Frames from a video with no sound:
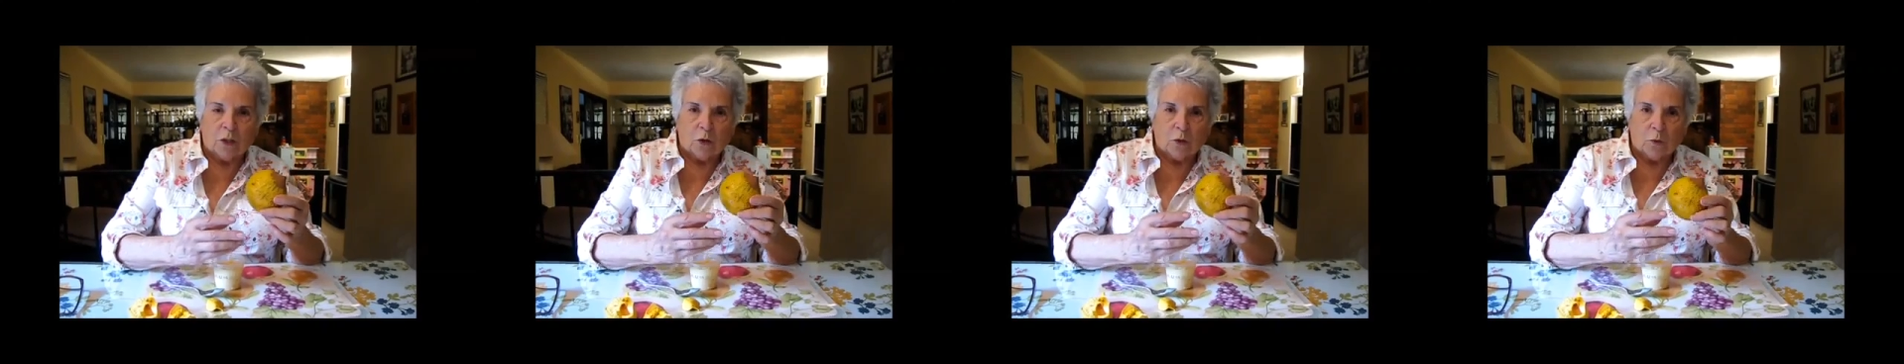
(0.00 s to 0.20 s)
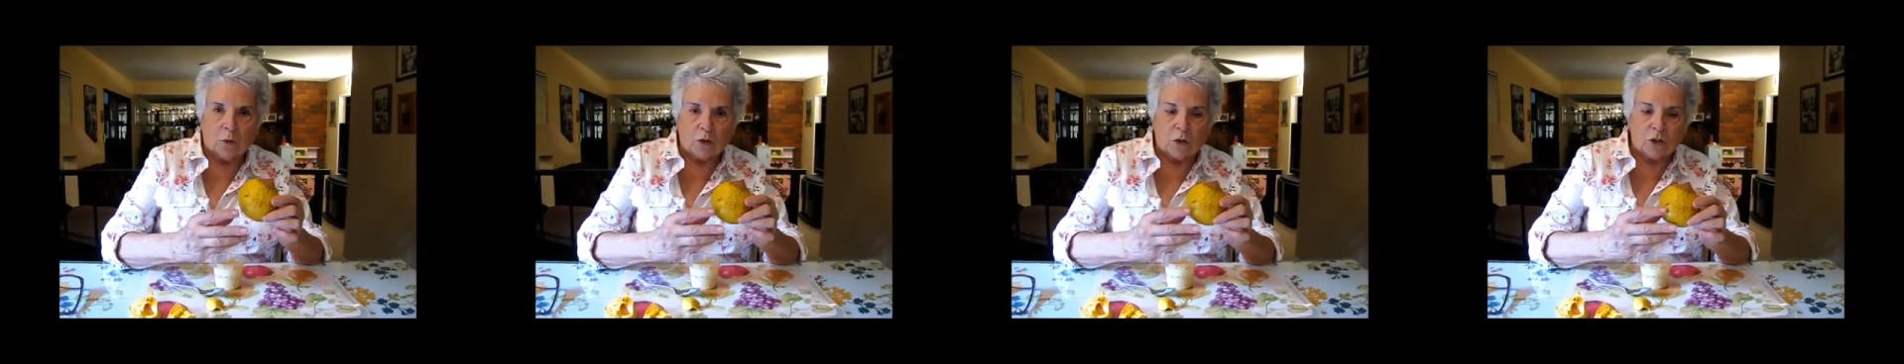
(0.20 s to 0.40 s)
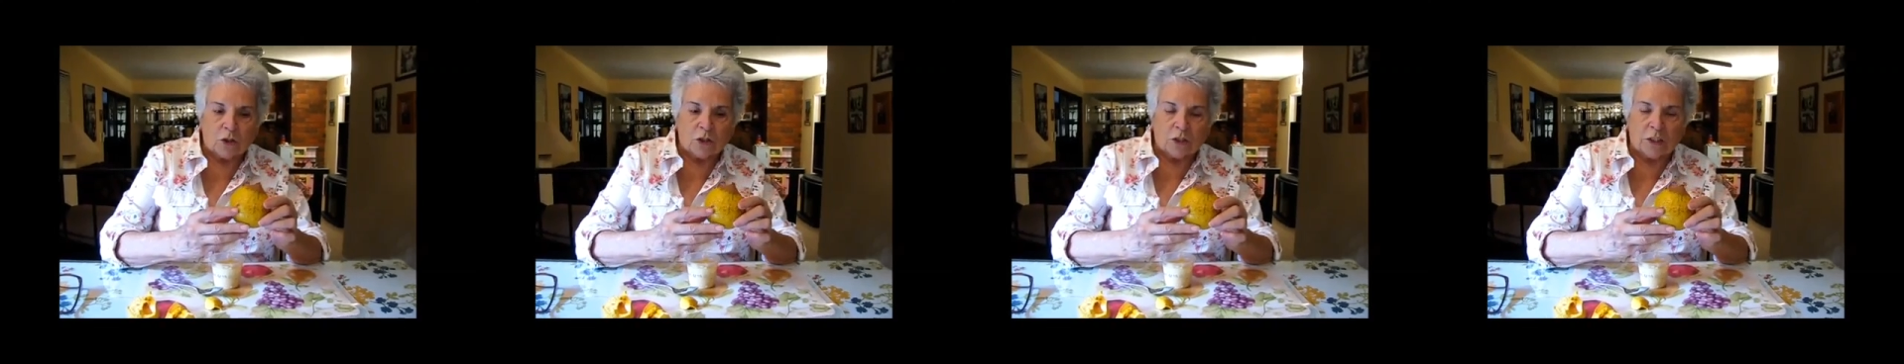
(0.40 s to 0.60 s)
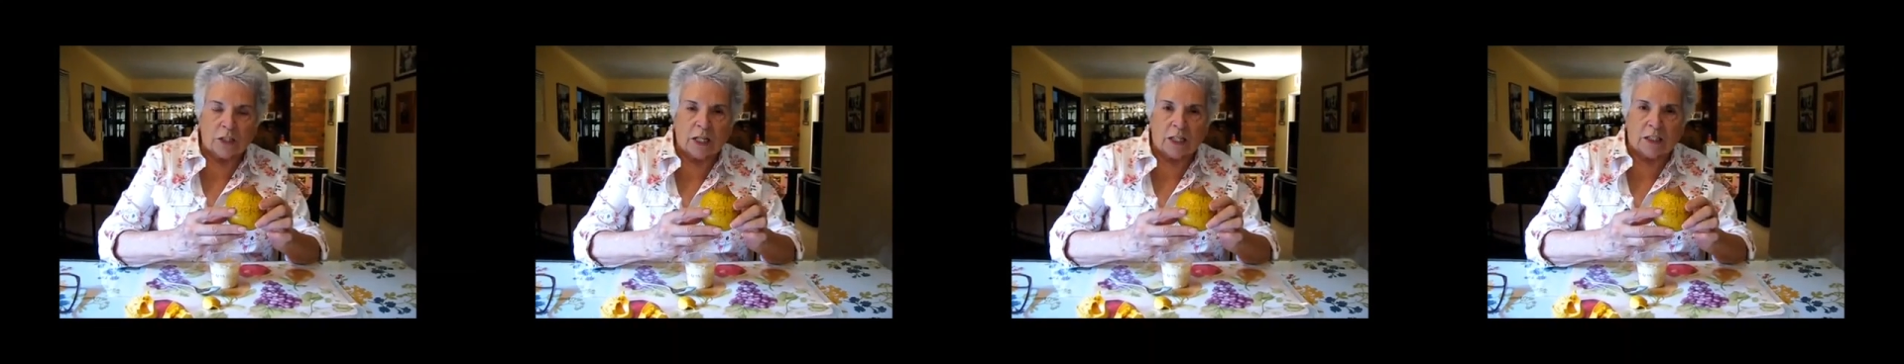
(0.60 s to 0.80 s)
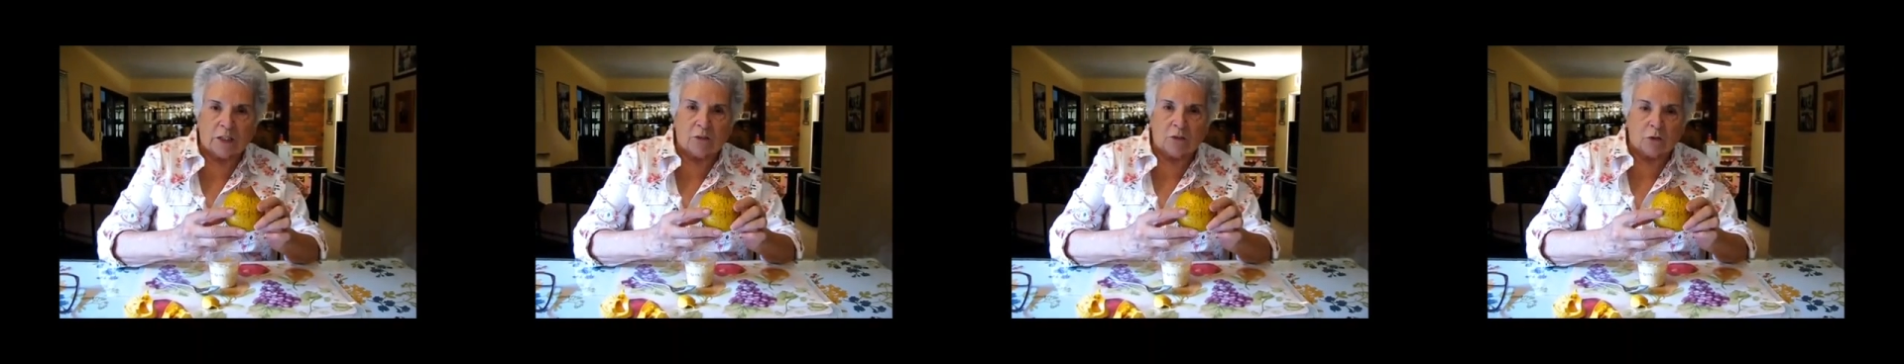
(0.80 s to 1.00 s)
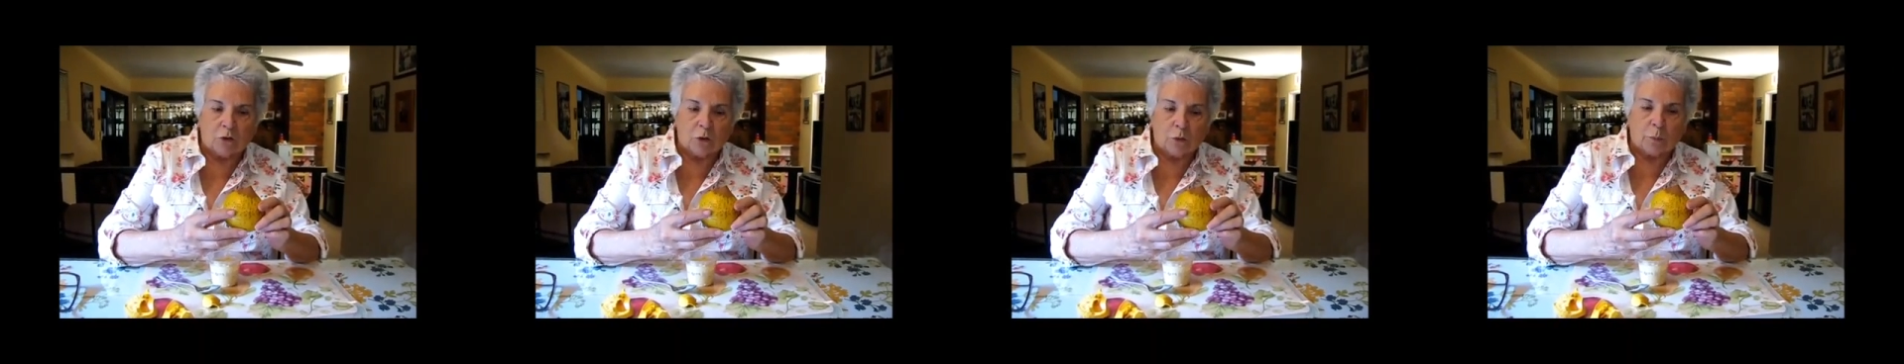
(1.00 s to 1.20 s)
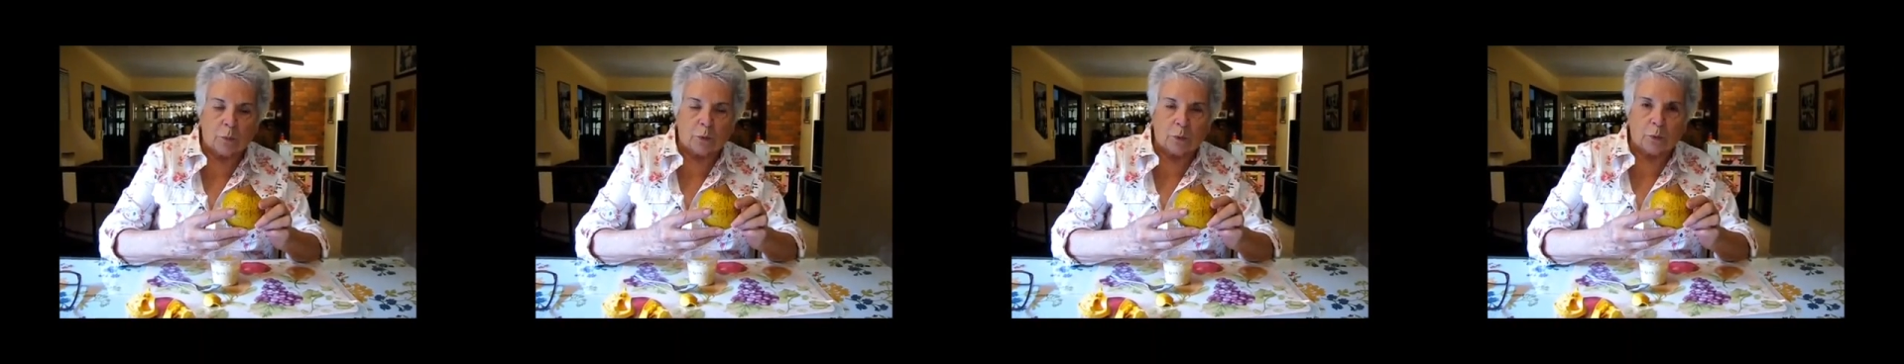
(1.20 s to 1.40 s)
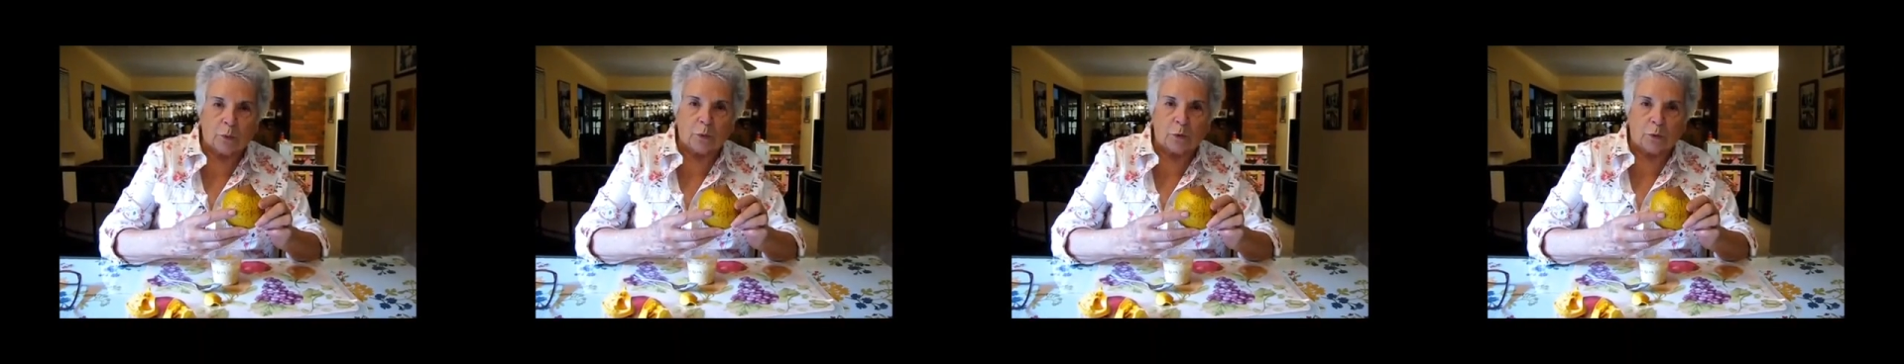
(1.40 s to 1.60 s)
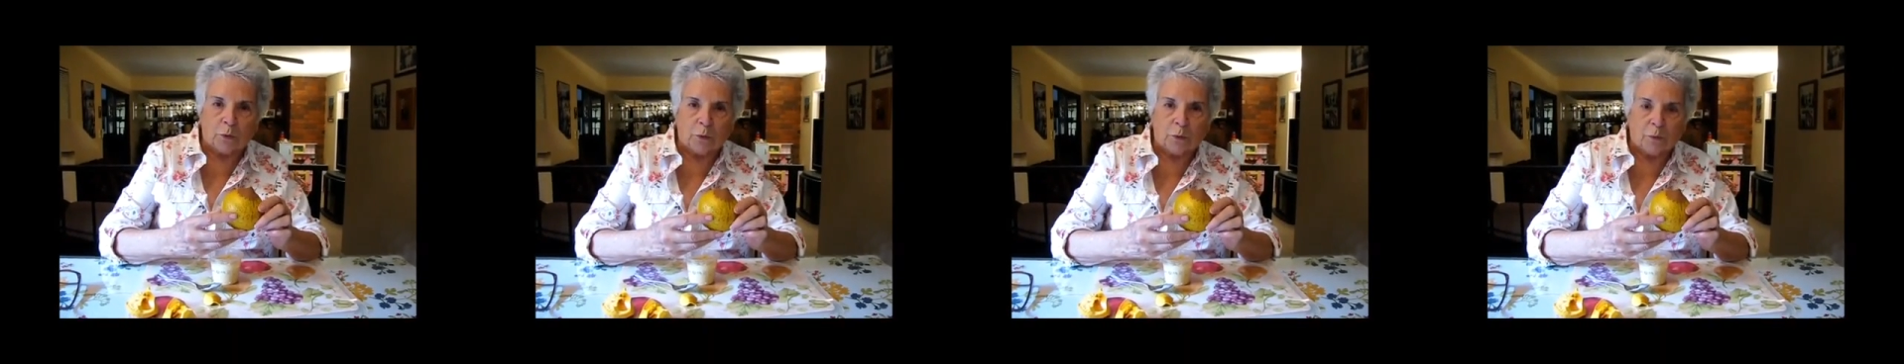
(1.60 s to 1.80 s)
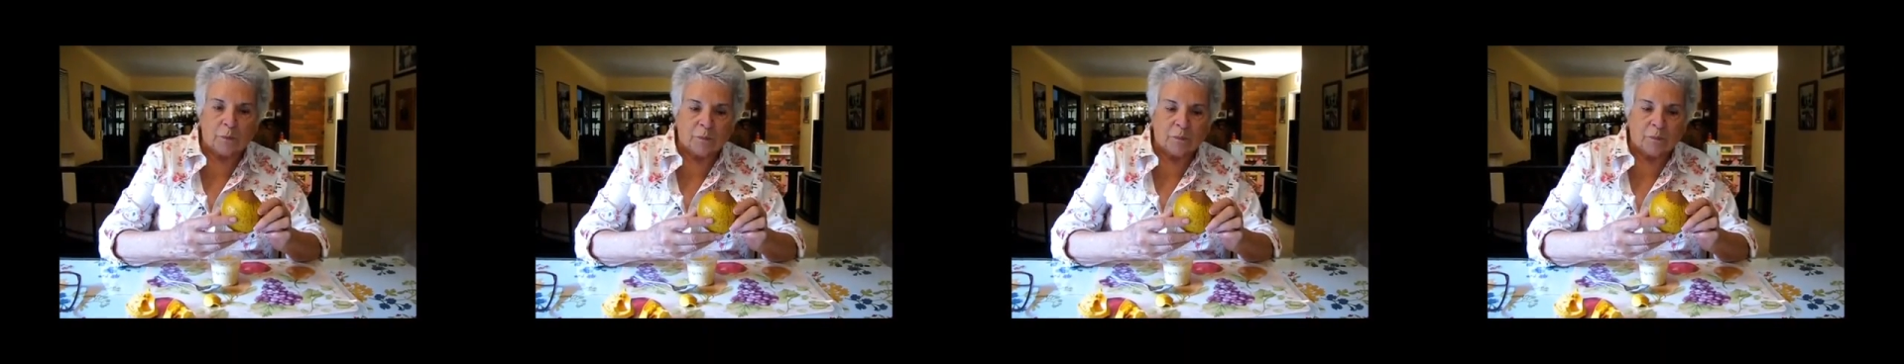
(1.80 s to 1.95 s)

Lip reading: which is native to Peru,